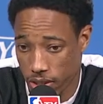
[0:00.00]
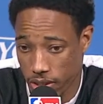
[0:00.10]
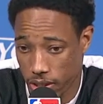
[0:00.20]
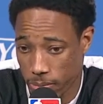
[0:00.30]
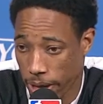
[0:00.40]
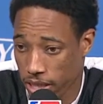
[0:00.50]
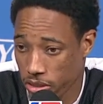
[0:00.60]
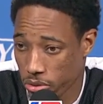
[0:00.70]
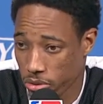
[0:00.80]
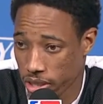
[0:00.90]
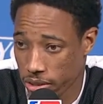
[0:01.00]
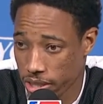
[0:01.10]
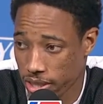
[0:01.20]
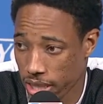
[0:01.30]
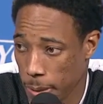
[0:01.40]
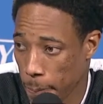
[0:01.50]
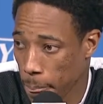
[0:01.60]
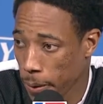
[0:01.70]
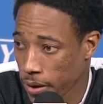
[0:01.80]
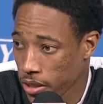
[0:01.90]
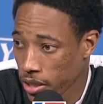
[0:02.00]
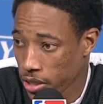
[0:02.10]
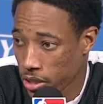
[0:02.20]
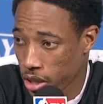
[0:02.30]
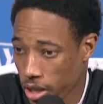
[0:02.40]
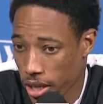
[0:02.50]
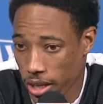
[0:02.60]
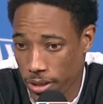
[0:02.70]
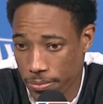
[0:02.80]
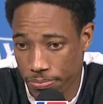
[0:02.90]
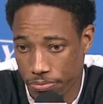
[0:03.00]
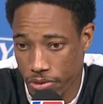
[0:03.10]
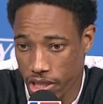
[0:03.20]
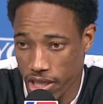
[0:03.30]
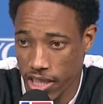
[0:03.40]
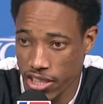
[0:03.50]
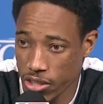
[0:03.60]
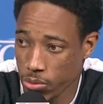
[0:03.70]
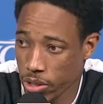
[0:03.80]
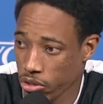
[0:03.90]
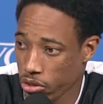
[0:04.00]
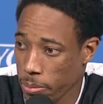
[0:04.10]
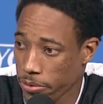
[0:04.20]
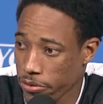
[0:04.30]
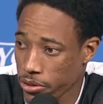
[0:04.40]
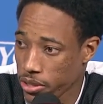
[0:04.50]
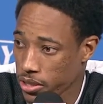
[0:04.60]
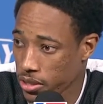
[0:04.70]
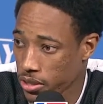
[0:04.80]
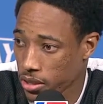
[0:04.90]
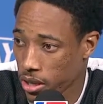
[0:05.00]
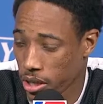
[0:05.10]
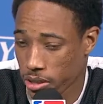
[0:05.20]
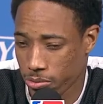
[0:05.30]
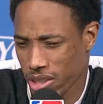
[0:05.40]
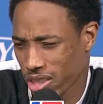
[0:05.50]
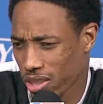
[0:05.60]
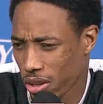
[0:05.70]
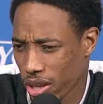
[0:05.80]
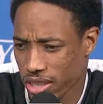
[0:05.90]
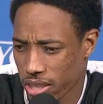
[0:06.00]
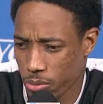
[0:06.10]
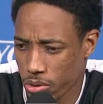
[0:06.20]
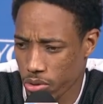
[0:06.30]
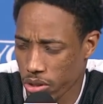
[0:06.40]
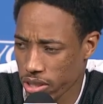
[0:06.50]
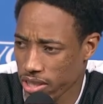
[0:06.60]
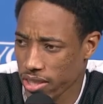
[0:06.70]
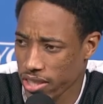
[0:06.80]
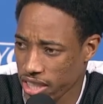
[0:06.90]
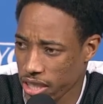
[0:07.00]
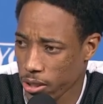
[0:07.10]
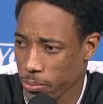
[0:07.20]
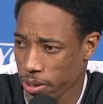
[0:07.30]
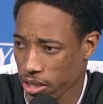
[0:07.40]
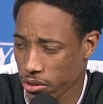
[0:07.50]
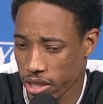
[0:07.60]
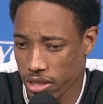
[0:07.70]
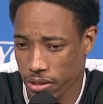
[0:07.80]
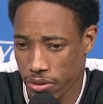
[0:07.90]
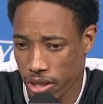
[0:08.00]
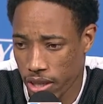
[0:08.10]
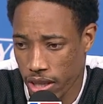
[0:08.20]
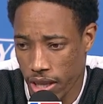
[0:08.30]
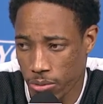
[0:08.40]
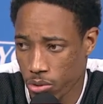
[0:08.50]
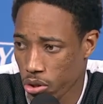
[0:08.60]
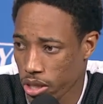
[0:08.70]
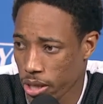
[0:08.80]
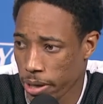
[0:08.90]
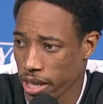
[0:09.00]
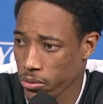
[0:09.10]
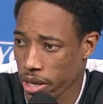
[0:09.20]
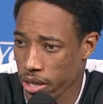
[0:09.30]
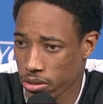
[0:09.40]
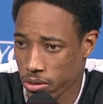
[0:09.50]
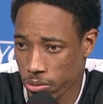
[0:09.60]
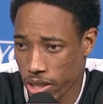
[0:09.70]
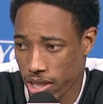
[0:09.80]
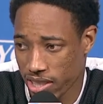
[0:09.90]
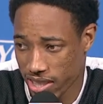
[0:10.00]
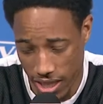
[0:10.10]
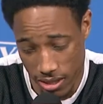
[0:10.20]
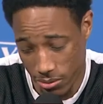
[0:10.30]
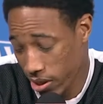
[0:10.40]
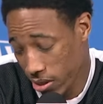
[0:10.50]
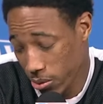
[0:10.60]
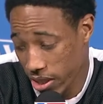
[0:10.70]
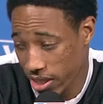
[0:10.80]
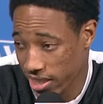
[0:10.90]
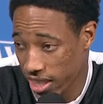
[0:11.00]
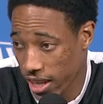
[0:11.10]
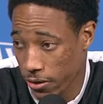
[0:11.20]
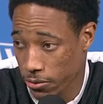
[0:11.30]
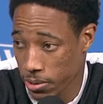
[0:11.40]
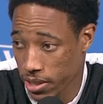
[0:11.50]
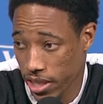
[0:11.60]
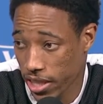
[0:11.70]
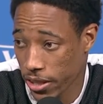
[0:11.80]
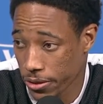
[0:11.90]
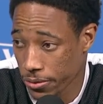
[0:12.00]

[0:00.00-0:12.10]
these past two series, and you know, um, shots just wasn't dropping for us. You know, and we just told ourselves we was going to continue to be aggressive, and it was going to come back around. We understand. We we understand that from the get go.